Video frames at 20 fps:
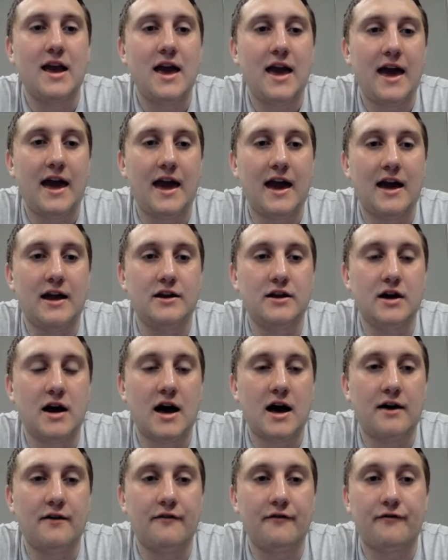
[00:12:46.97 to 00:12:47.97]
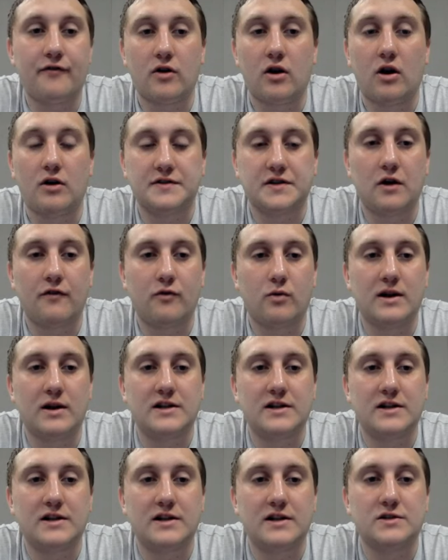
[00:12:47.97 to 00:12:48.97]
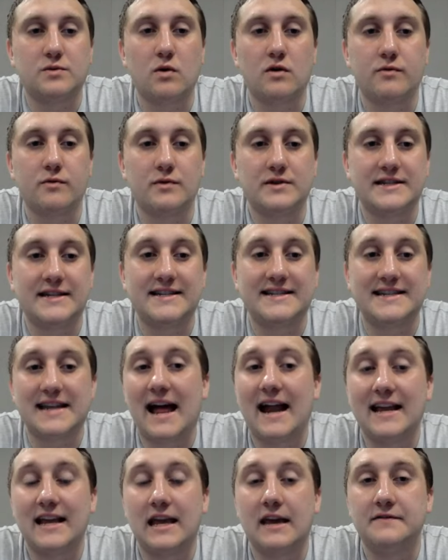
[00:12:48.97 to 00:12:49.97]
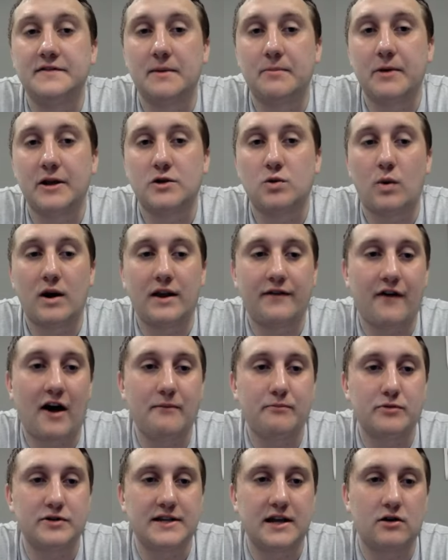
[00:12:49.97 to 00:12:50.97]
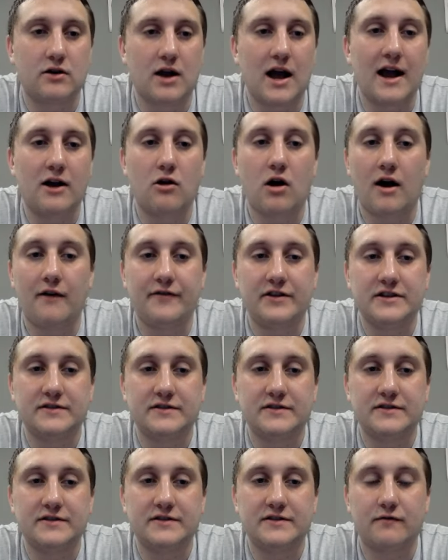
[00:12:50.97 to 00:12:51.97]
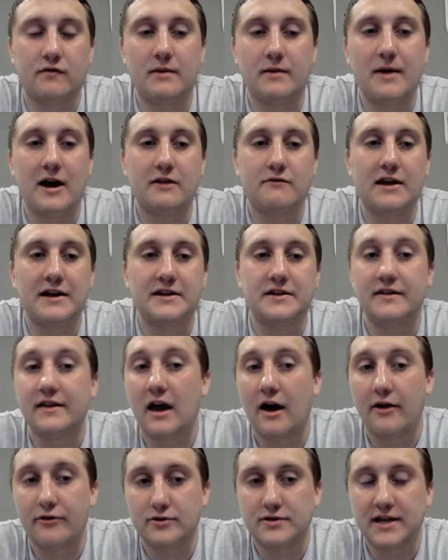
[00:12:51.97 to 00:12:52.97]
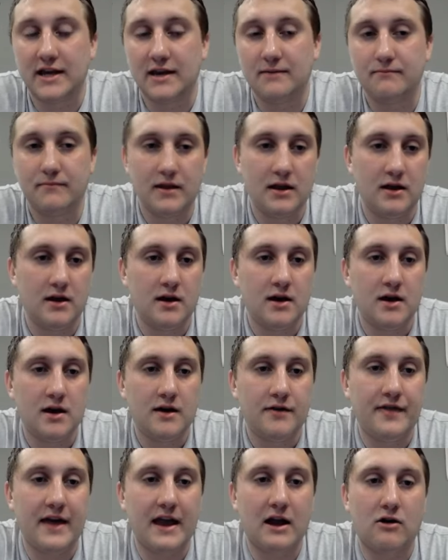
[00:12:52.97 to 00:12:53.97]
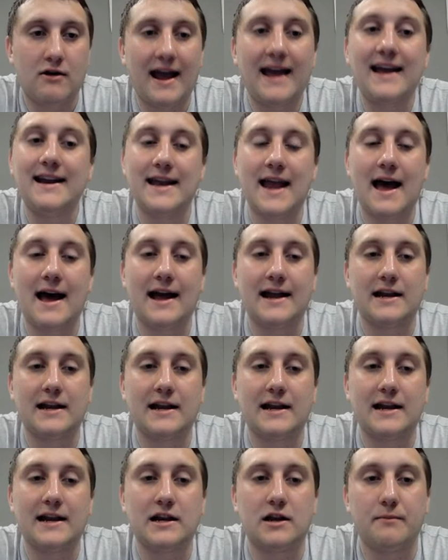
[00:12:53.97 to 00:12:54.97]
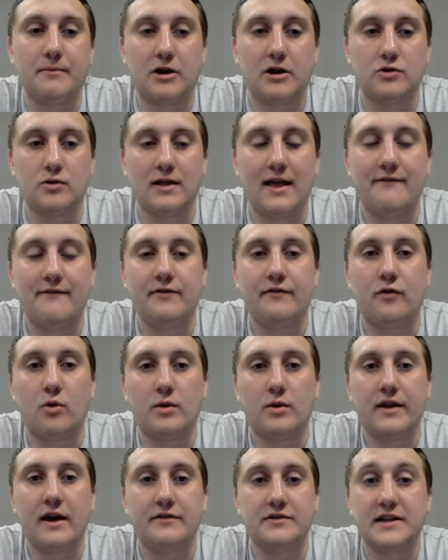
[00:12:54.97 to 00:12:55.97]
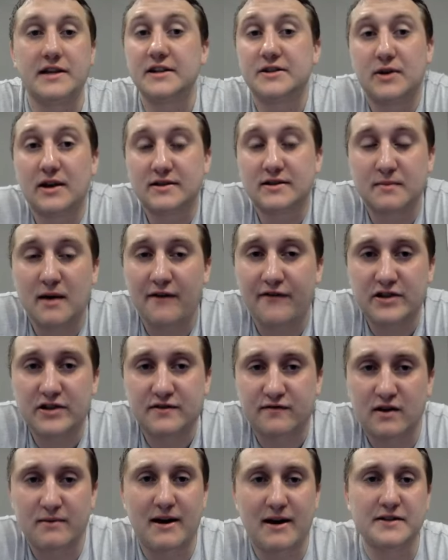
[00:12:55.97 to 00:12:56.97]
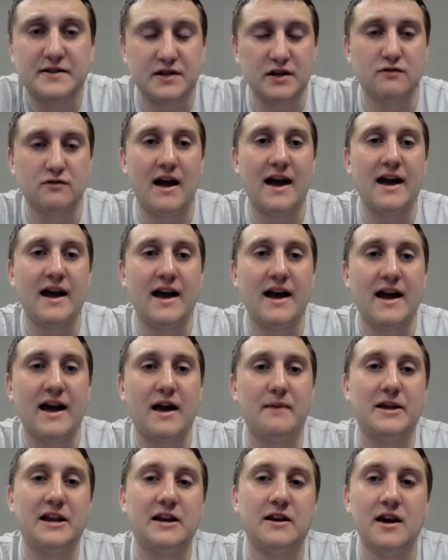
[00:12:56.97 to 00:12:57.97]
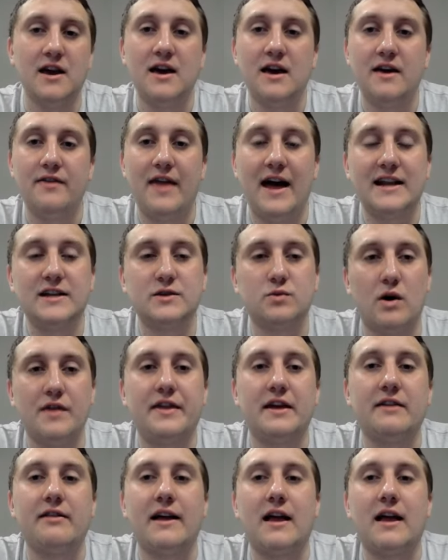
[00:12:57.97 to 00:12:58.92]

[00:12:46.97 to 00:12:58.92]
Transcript: And for what it's worth, when Cincinnati gives up a 25% or higher offensive rebounding rate to the other team, they are 8-9 compared to 11-4 on the other side. So get some offensive rebounds too, right? I mean, that is one thing.